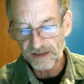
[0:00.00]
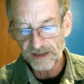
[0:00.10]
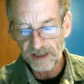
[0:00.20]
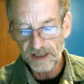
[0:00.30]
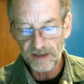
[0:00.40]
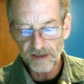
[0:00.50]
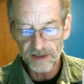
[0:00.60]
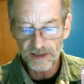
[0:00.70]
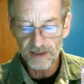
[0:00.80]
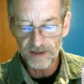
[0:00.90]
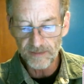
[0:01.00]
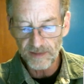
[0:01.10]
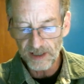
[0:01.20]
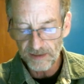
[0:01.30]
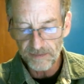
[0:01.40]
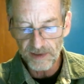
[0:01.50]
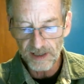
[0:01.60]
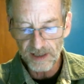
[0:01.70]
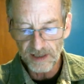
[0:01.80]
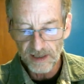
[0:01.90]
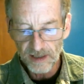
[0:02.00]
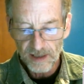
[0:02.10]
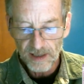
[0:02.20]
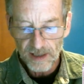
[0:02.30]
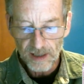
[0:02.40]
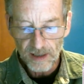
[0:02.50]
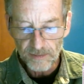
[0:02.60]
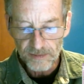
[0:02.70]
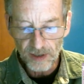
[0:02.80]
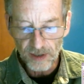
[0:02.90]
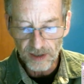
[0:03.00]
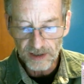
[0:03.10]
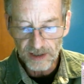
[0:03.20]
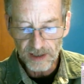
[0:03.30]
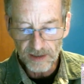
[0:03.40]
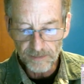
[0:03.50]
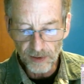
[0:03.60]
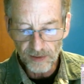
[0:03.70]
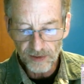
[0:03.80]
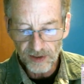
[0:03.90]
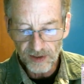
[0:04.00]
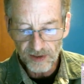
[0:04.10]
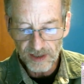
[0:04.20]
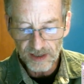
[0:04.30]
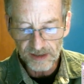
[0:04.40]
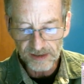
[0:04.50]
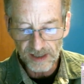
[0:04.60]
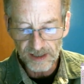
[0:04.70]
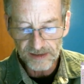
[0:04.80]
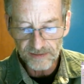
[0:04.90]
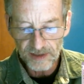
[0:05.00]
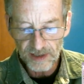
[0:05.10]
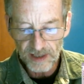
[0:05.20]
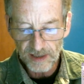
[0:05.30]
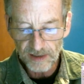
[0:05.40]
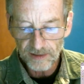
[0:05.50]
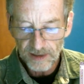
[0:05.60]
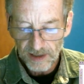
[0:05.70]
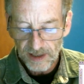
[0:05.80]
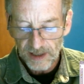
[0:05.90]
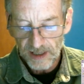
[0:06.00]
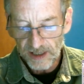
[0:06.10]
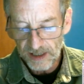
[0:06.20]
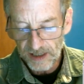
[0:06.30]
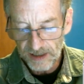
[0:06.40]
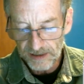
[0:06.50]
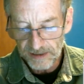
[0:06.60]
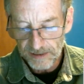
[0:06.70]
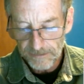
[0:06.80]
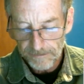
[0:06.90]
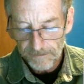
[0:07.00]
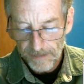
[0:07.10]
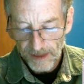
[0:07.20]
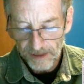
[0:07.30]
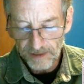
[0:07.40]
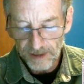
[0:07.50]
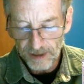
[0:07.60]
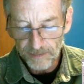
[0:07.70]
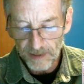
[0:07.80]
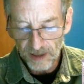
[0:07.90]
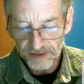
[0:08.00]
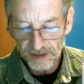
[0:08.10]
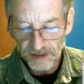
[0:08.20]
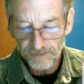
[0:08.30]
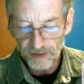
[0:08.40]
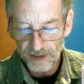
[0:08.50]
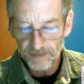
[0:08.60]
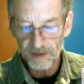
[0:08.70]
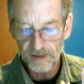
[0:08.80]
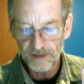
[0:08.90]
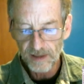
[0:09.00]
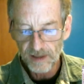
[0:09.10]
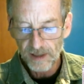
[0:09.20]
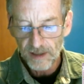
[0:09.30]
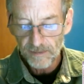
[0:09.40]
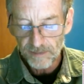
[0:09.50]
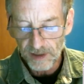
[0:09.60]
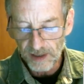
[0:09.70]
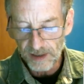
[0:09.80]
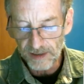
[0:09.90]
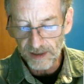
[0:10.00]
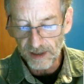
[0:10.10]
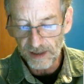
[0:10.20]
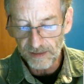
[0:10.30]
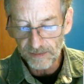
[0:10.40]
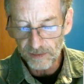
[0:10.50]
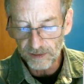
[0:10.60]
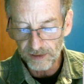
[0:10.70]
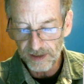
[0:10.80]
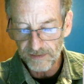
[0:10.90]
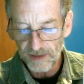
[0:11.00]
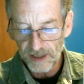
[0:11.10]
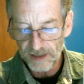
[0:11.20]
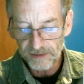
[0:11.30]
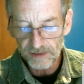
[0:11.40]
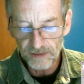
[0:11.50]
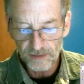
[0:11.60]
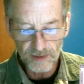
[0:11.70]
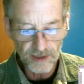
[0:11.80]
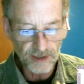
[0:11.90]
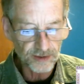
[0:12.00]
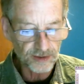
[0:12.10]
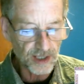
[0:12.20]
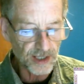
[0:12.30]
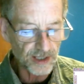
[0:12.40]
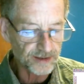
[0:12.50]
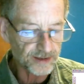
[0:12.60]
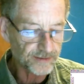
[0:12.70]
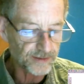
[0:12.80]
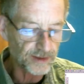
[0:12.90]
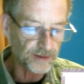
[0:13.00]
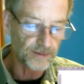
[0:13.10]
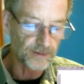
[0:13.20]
the area, you may be targeting both the incisive canal and greater palatine foramen, but I will leave that to another class for you.